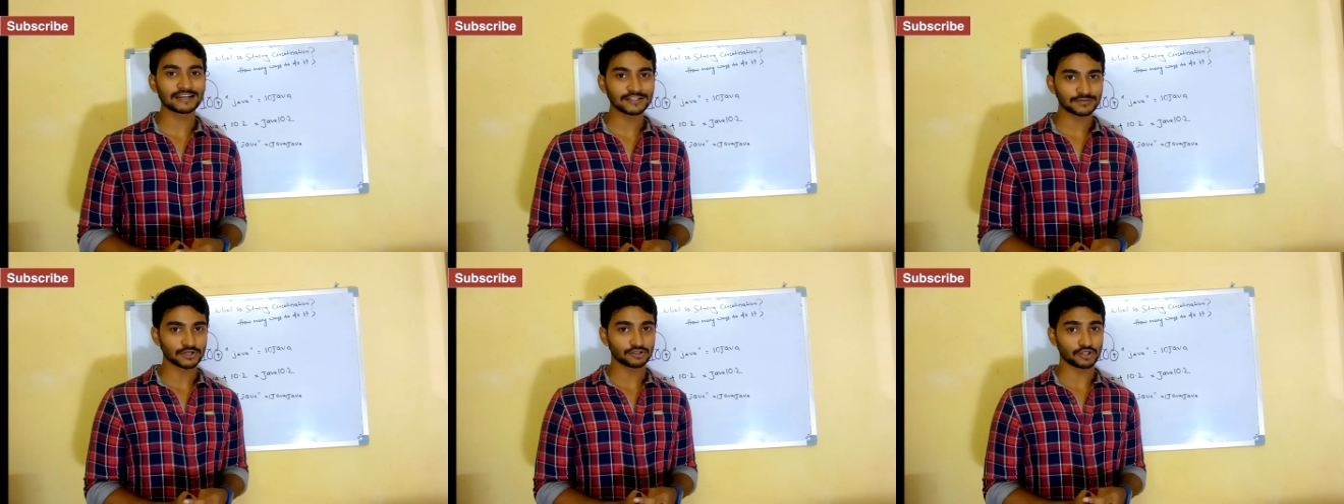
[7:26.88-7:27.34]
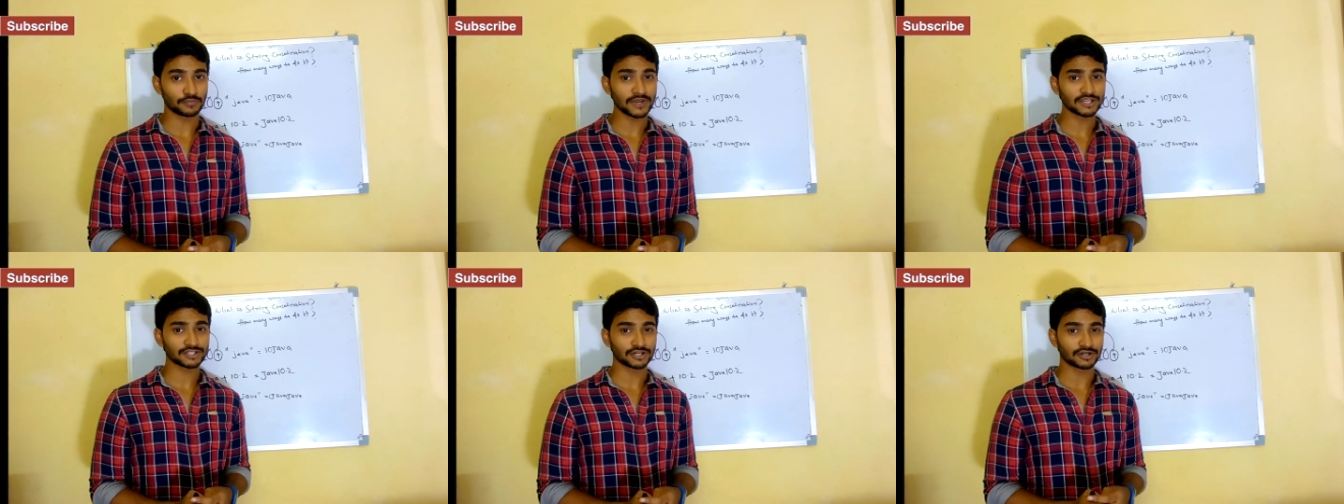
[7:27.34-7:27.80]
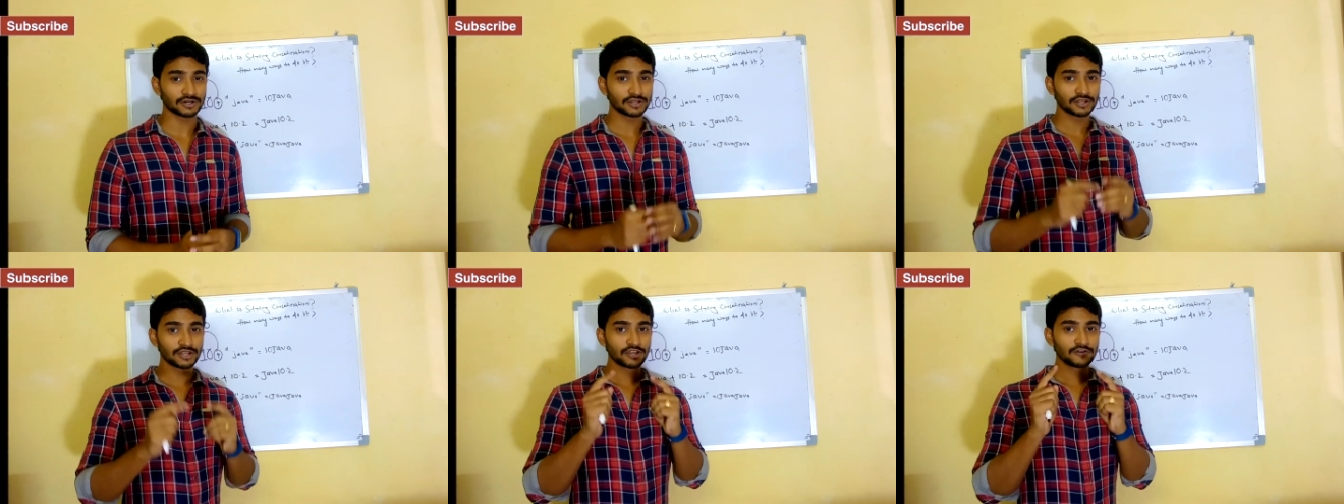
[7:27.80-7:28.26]
Eclipse into the
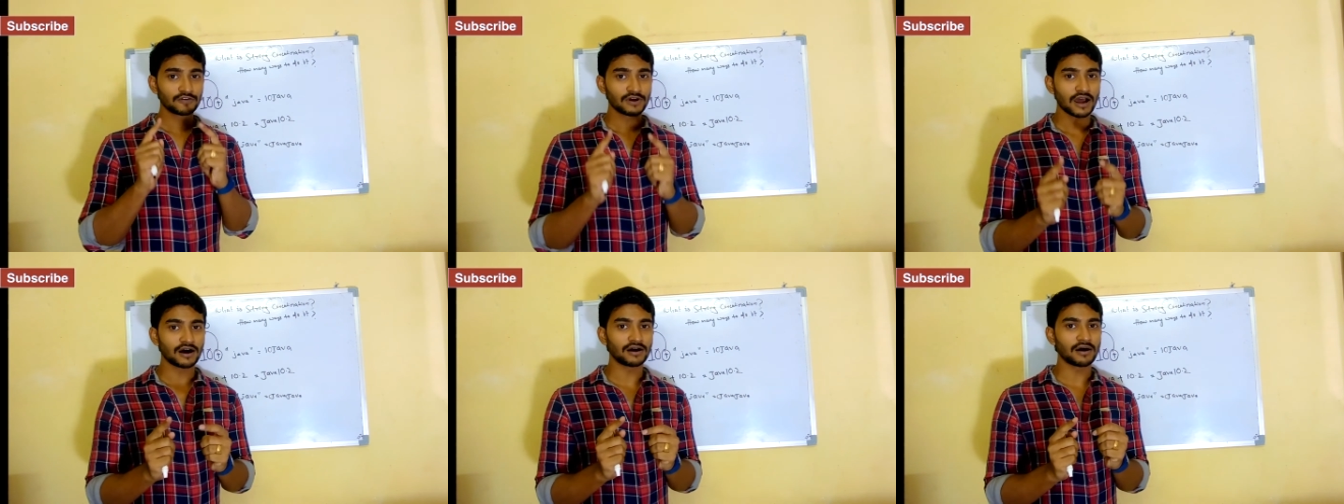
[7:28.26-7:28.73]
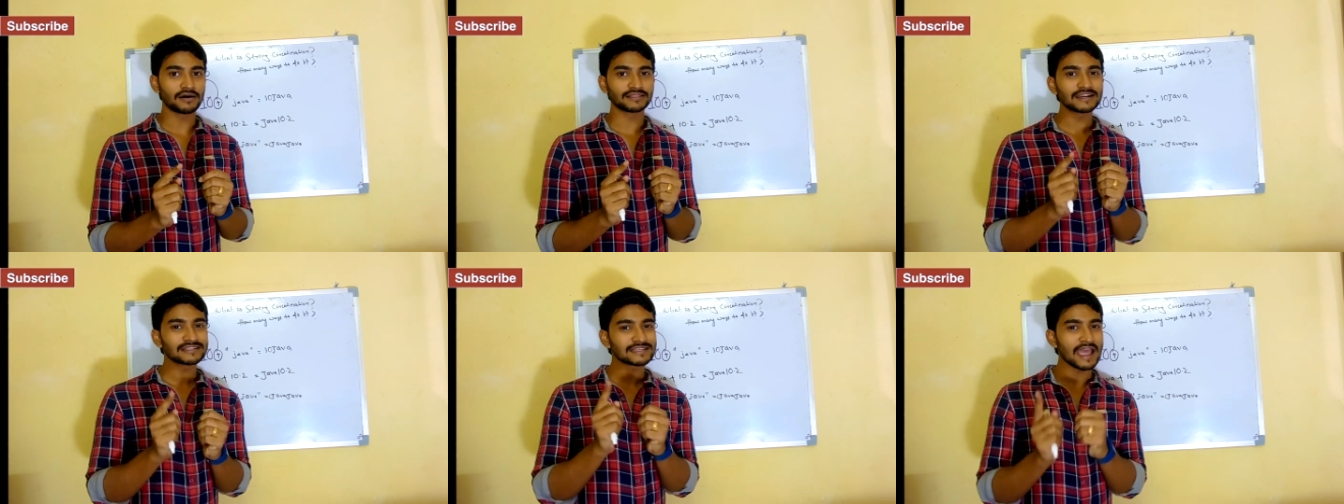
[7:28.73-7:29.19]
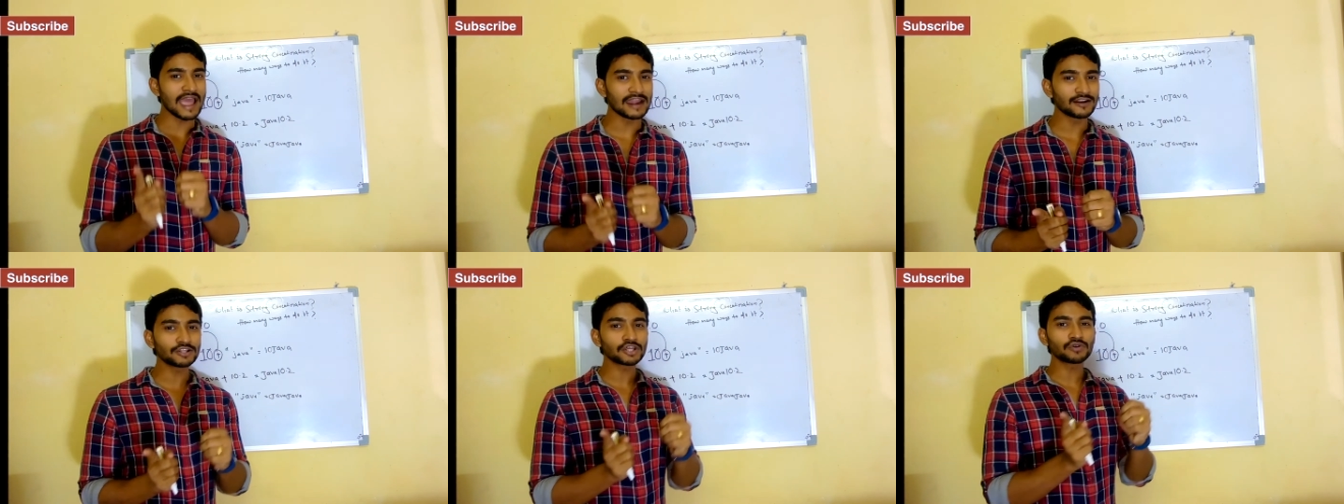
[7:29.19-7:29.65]
picture, uh, there is
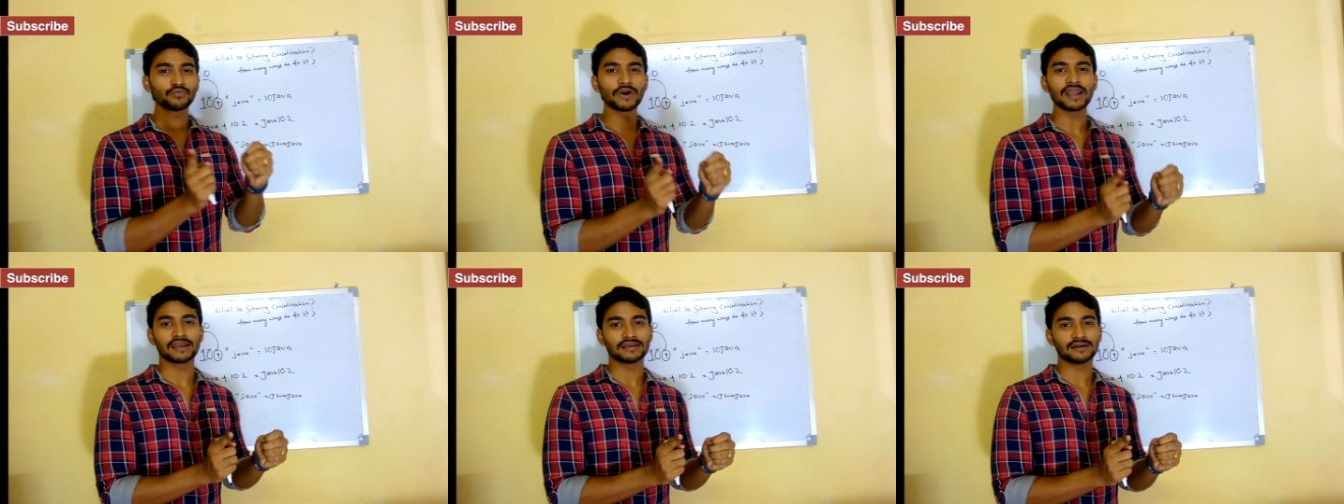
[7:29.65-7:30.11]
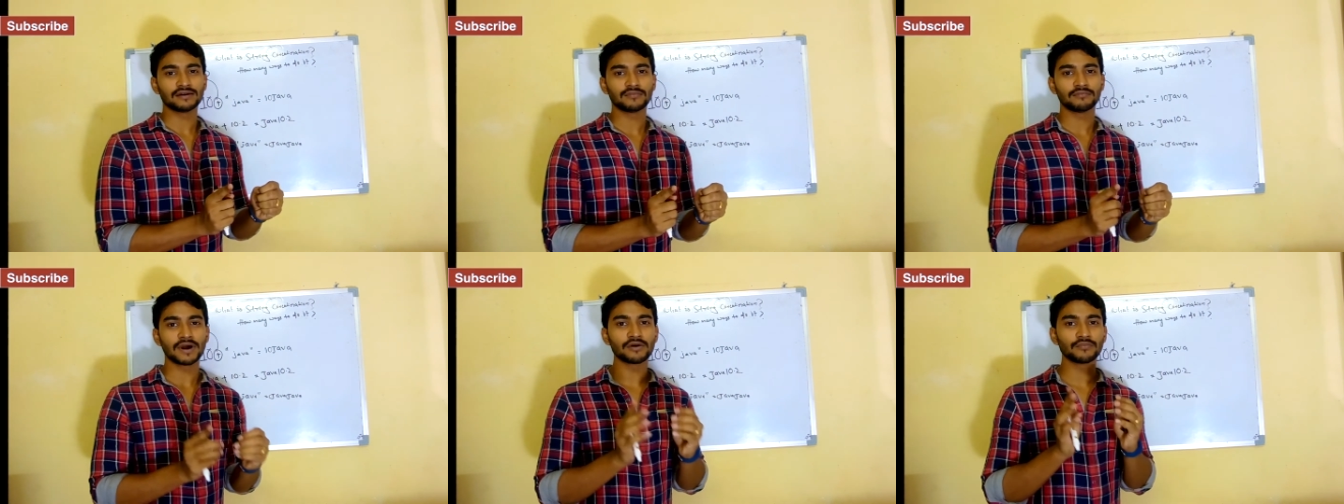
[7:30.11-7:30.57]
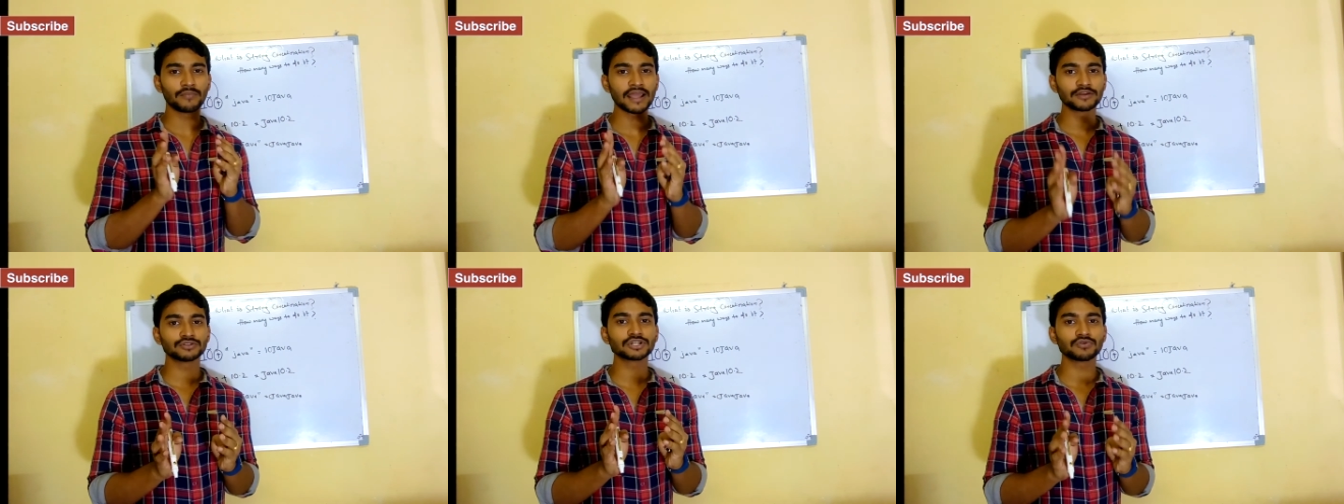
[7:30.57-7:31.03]
another way by,
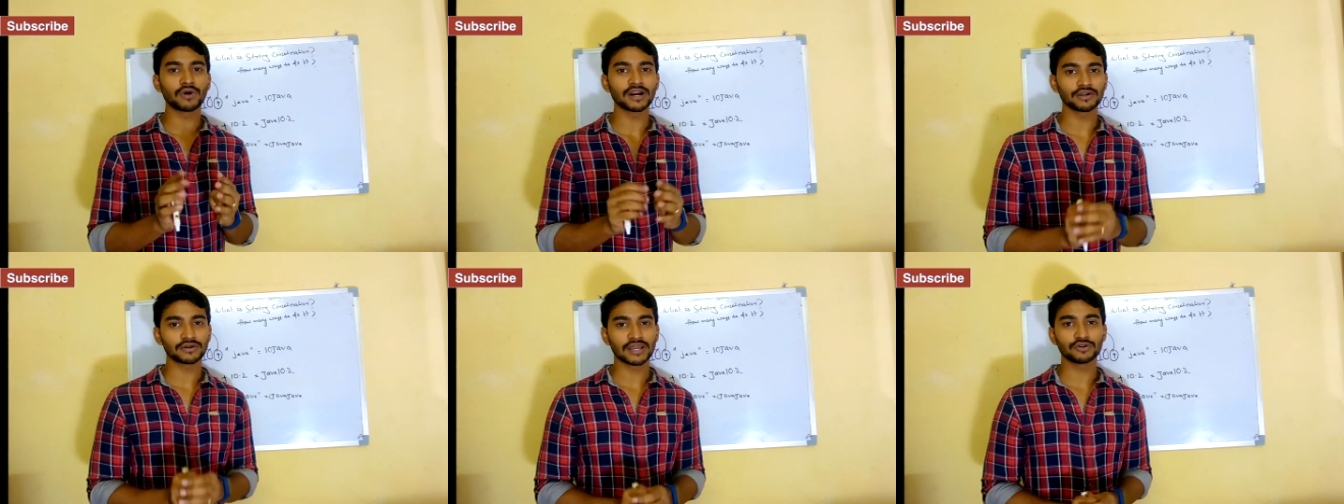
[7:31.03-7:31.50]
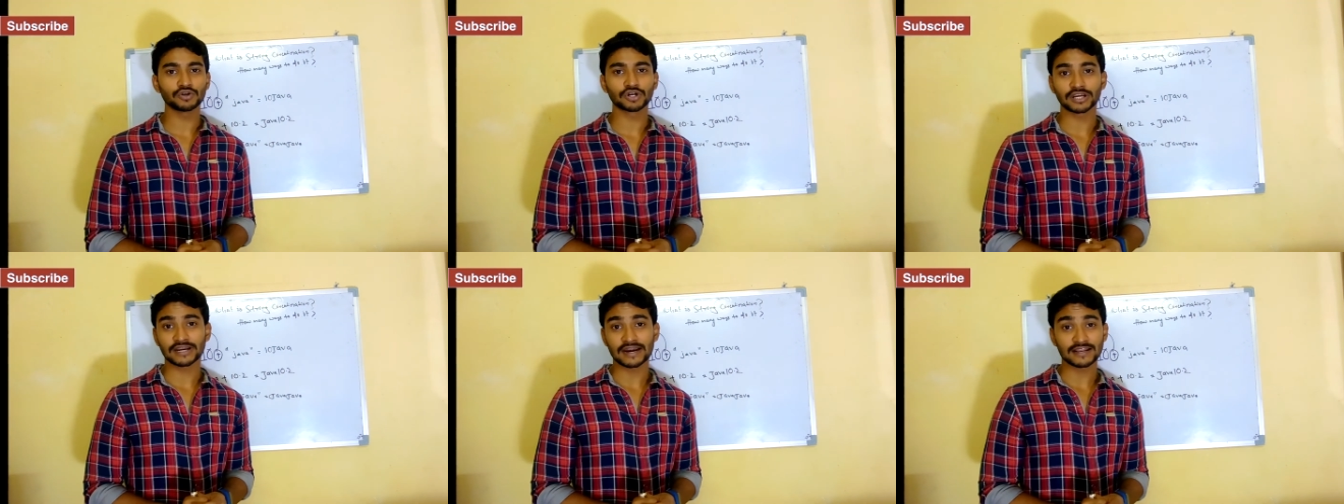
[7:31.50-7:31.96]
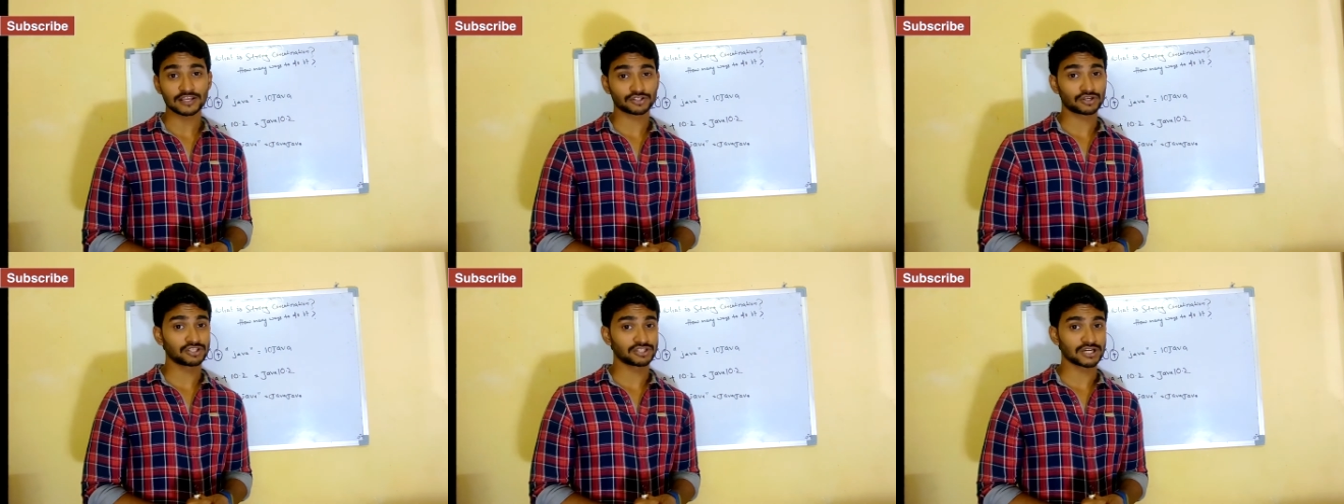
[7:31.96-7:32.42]
by using what you can do
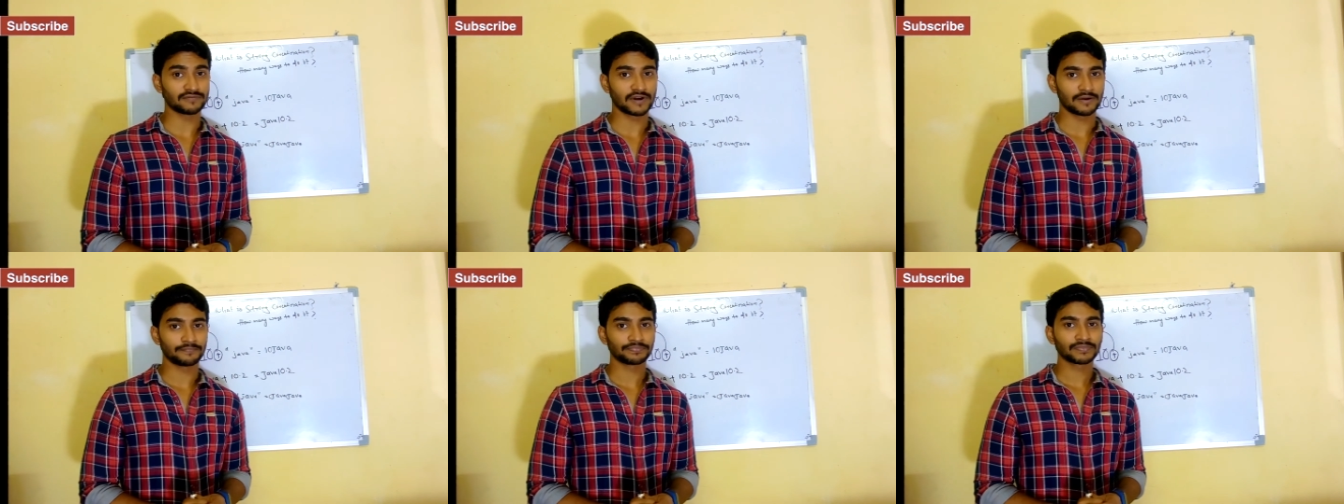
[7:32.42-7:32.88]
concatenation in Java.